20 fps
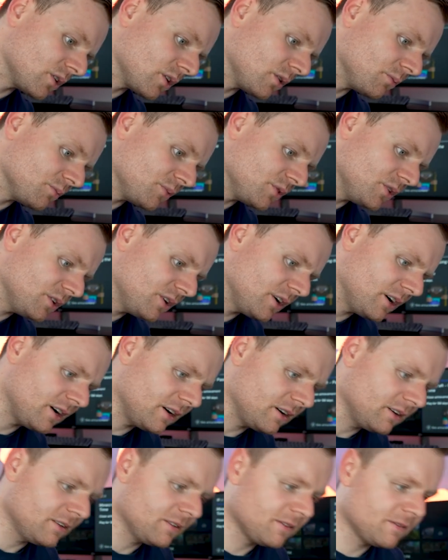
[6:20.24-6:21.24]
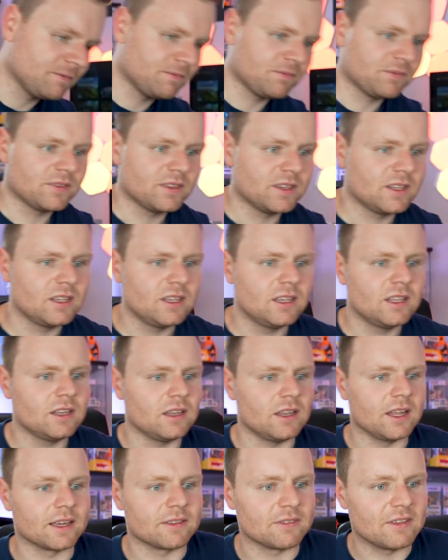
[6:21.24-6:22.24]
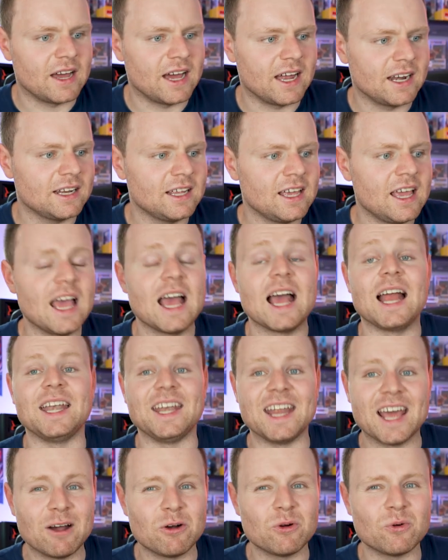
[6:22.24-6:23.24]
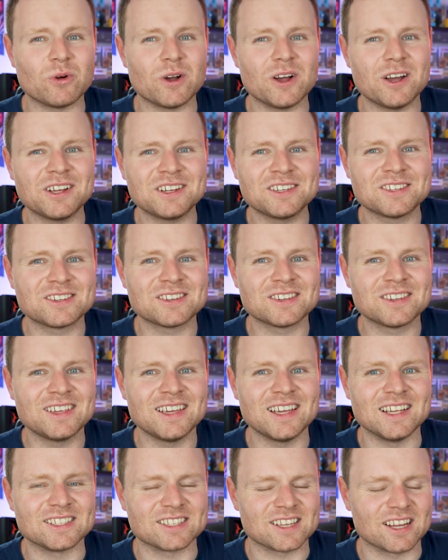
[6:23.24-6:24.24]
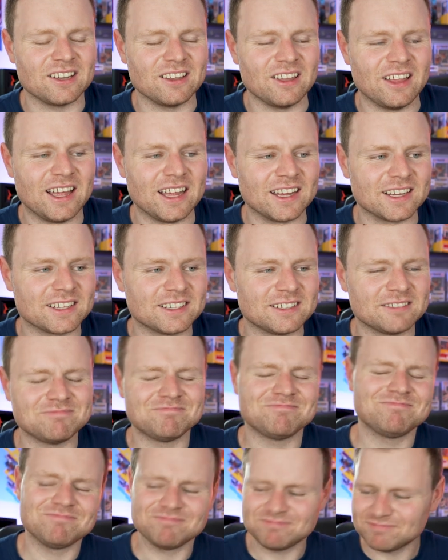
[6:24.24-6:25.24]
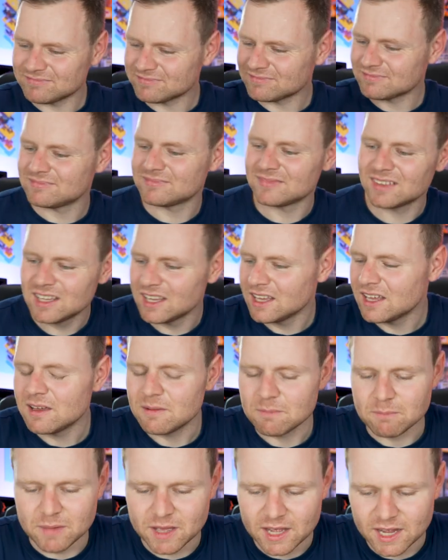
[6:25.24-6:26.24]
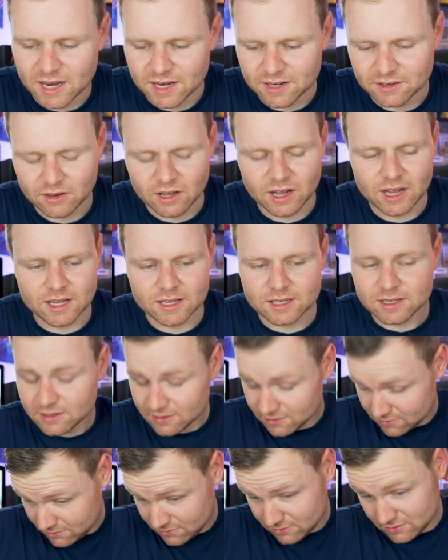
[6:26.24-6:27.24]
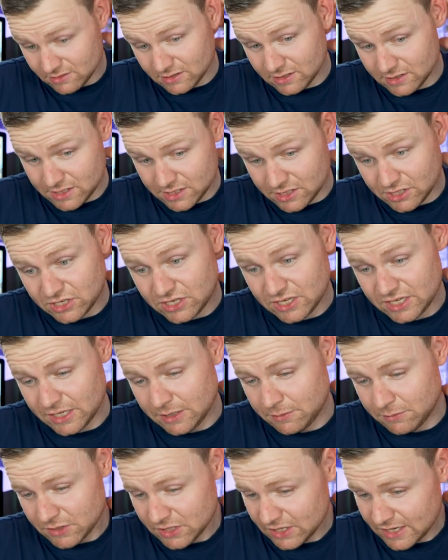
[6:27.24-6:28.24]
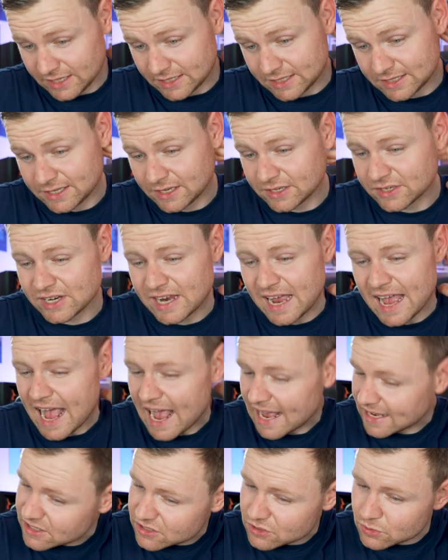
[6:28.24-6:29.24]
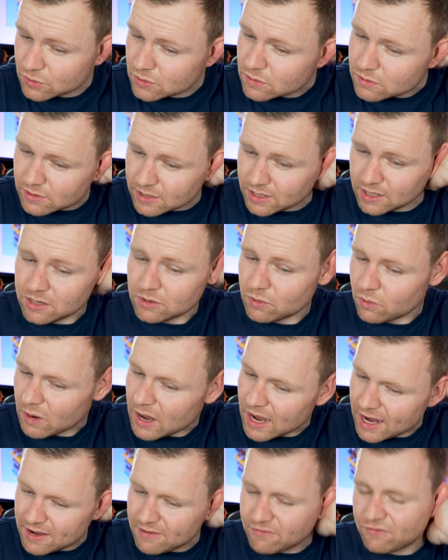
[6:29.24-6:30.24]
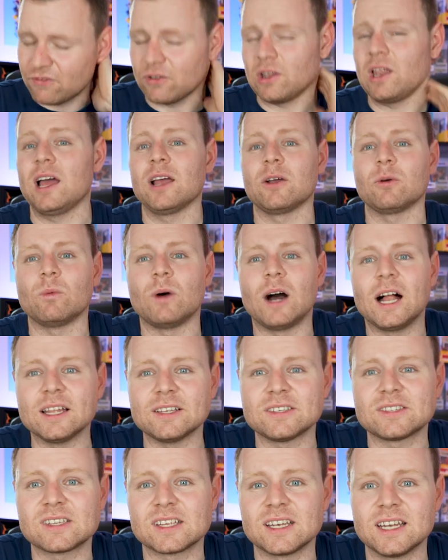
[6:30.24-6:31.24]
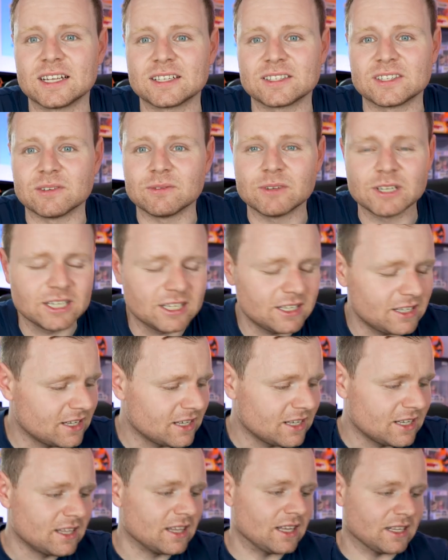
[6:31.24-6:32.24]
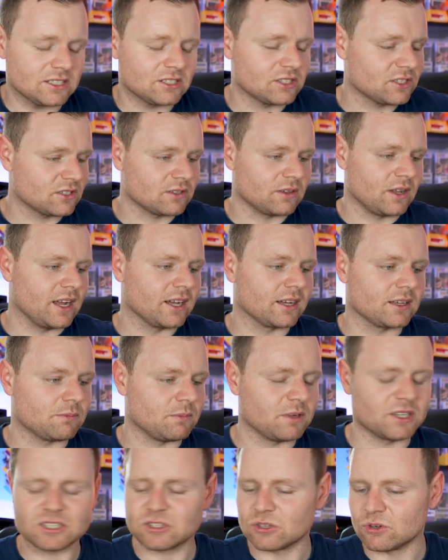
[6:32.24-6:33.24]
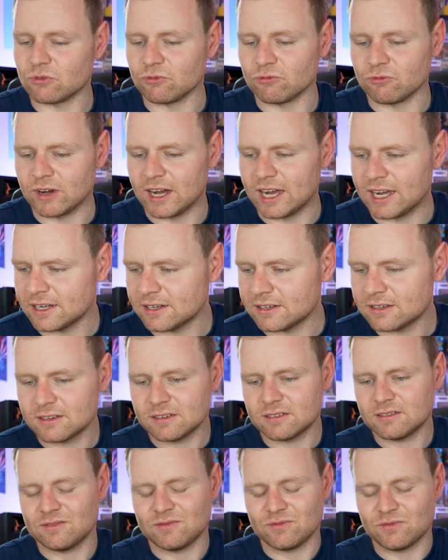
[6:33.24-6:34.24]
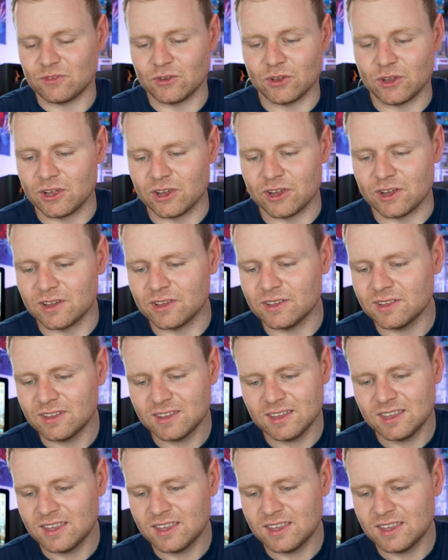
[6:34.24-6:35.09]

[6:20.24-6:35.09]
computer like that, and now it works. It's kind of like, man, like, just seems like such a hassle in a way for like wireless connectivity. That's just like my sort of rant for the